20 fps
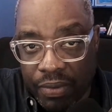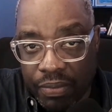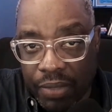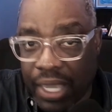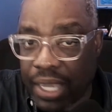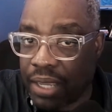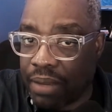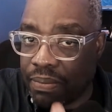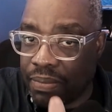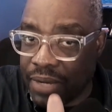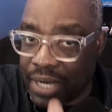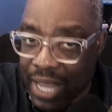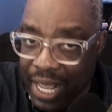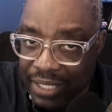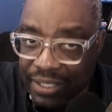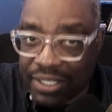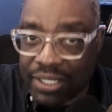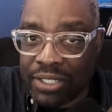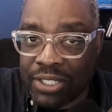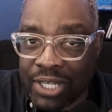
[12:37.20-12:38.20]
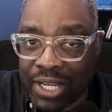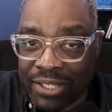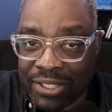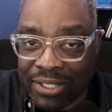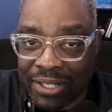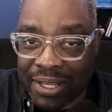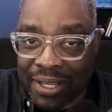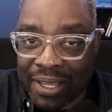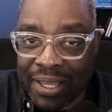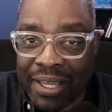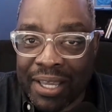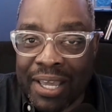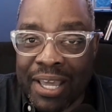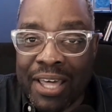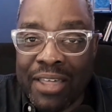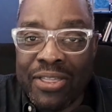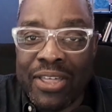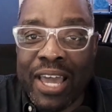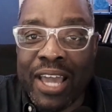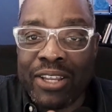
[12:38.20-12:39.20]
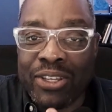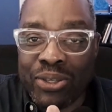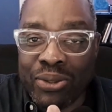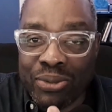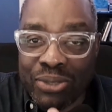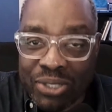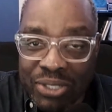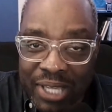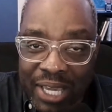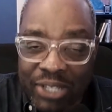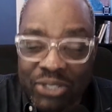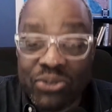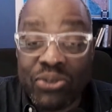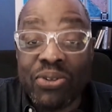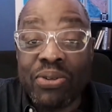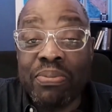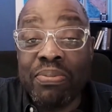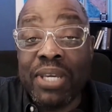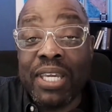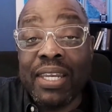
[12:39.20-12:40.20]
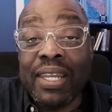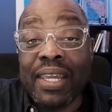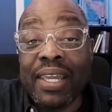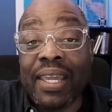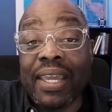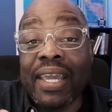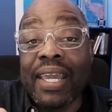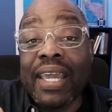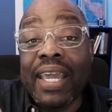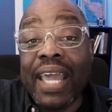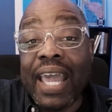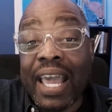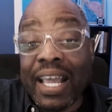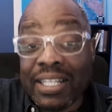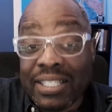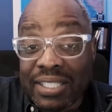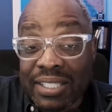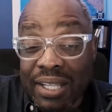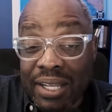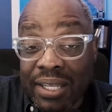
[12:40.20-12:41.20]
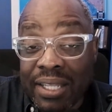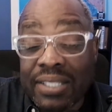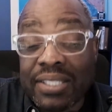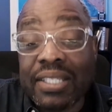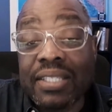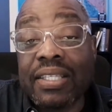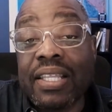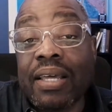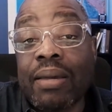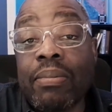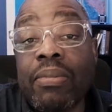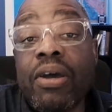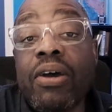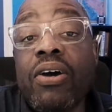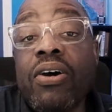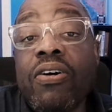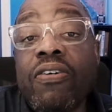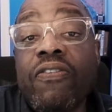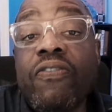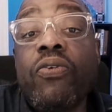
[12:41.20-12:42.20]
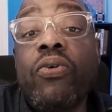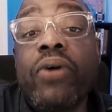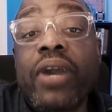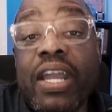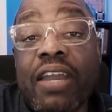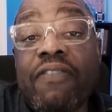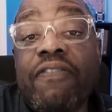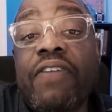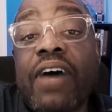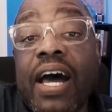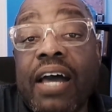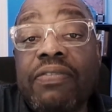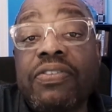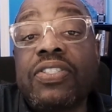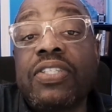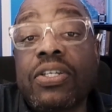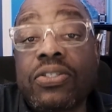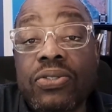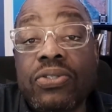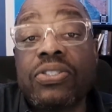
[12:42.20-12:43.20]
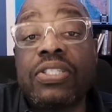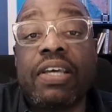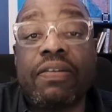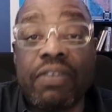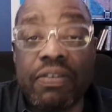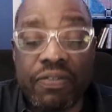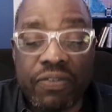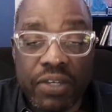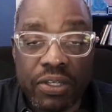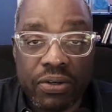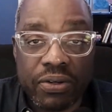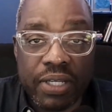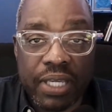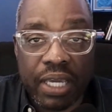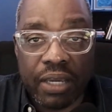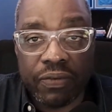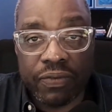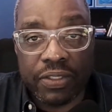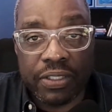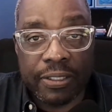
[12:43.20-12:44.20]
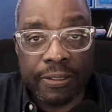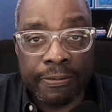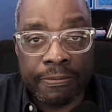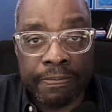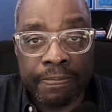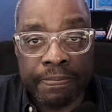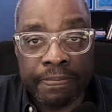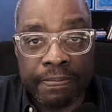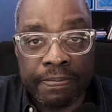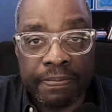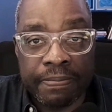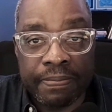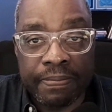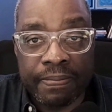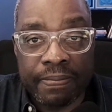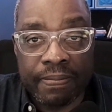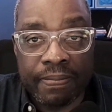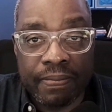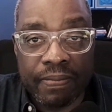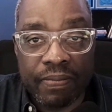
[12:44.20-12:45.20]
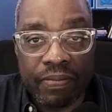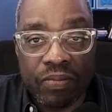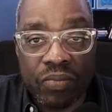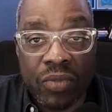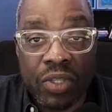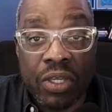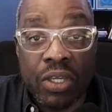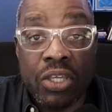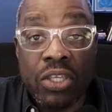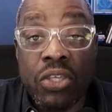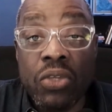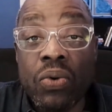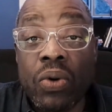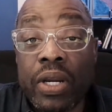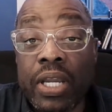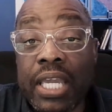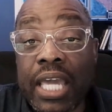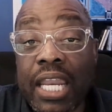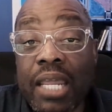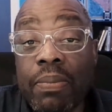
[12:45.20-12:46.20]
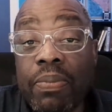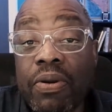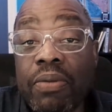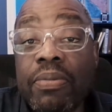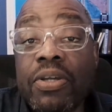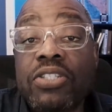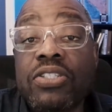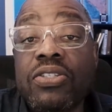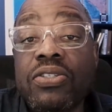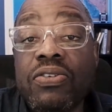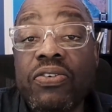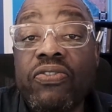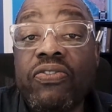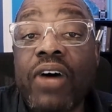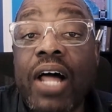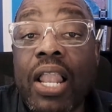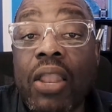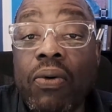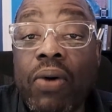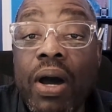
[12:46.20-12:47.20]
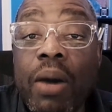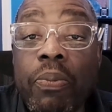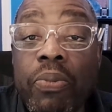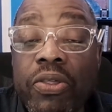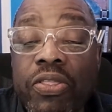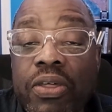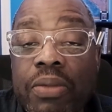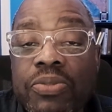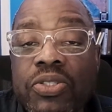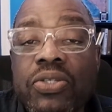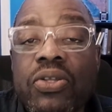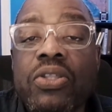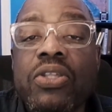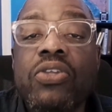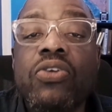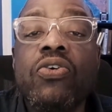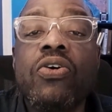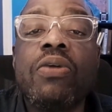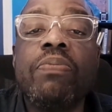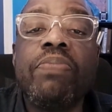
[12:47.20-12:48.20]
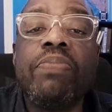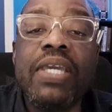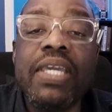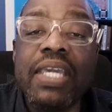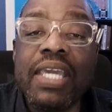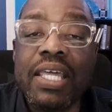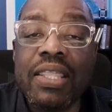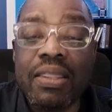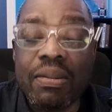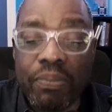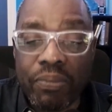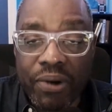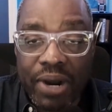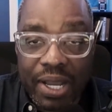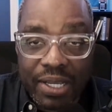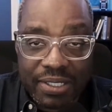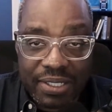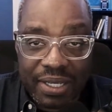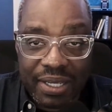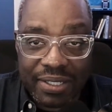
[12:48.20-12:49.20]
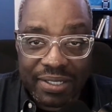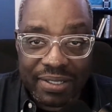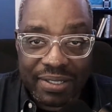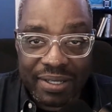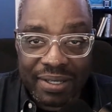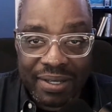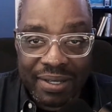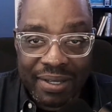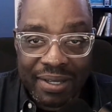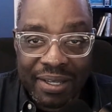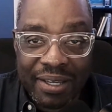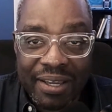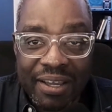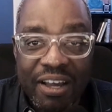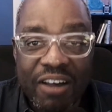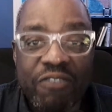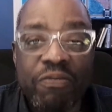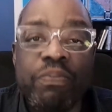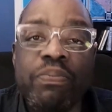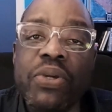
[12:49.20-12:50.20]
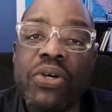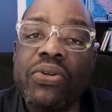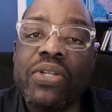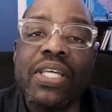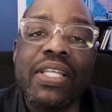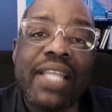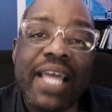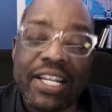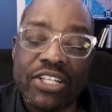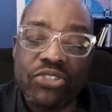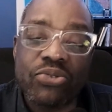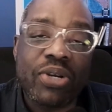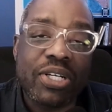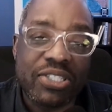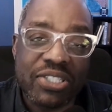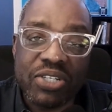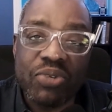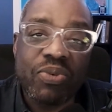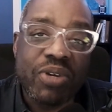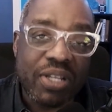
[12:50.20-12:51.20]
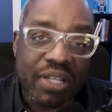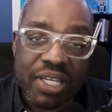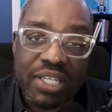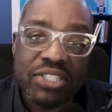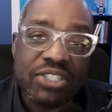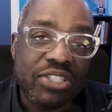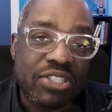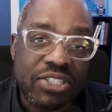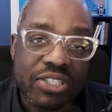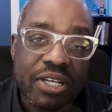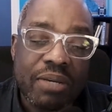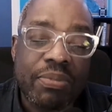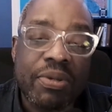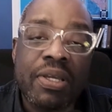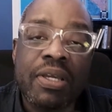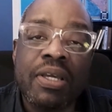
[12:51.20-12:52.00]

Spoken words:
I am not suggesting that you schedule a meeting and solicit them for a 5, 6, or 7-figure gift. You are getting permission to follow up with them so that you could begin the process of building that trusting relationship,